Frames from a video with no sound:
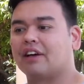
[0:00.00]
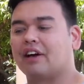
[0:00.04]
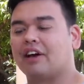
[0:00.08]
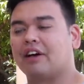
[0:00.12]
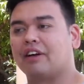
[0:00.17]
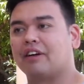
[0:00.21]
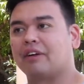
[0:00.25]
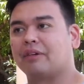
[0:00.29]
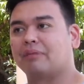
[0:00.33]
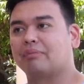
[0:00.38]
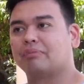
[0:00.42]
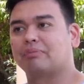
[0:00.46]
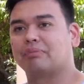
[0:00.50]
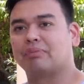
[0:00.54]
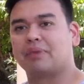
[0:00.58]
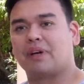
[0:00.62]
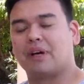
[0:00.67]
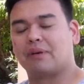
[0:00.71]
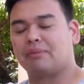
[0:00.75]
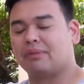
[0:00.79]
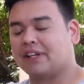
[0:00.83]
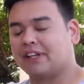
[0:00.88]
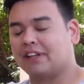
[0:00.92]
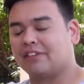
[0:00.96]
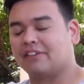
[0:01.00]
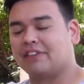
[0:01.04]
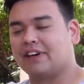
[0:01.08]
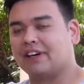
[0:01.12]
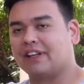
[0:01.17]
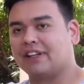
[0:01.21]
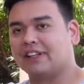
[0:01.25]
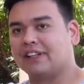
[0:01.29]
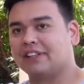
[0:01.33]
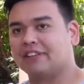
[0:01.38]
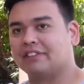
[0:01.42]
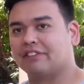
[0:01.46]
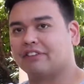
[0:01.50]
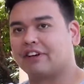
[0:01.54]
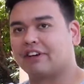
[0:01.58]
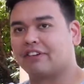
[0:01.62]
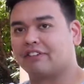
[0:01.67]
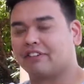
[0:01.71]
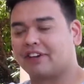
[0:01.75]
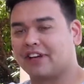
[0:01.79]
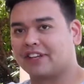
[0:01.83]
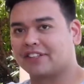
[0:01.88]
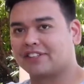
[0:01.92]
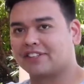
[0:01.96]
I play the violin
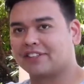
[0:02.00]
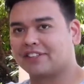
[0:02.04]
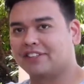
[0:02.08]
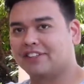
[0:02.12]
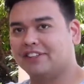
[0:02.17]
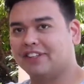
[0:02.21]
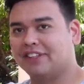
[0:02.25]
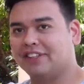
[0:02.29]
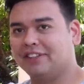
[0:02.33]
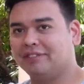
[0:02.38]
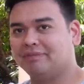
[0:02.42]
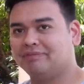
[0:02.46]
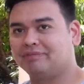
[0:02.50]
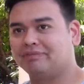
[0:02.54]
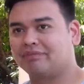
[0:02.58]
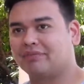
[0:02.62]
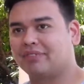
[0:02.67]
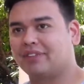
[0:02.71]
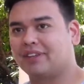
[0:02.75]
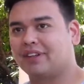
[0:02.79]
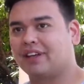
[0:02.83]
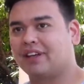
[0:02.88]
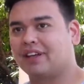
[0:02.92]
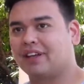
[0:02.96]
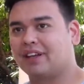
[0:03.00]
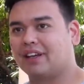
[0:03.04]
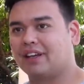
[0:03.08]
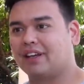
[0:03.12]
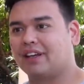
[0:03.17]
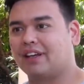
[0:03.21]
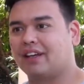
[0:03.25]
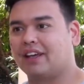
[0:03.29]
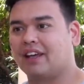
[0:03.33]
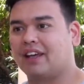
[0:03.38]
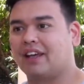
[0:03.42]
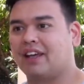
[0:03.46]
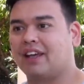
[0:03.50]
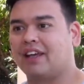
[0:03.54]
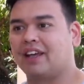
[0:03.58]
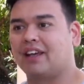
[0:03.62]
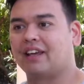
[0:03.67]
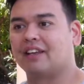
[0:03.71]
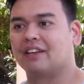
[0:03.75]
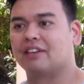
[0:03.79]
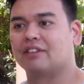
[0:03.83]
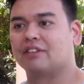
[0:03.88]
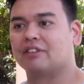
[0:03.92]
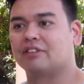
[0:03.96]
recreationally,
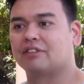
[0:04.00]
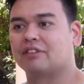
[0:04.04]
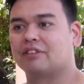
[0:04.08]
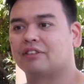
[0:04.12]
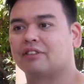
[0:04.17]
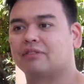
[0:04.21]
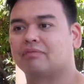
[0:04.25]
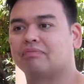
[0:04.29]
and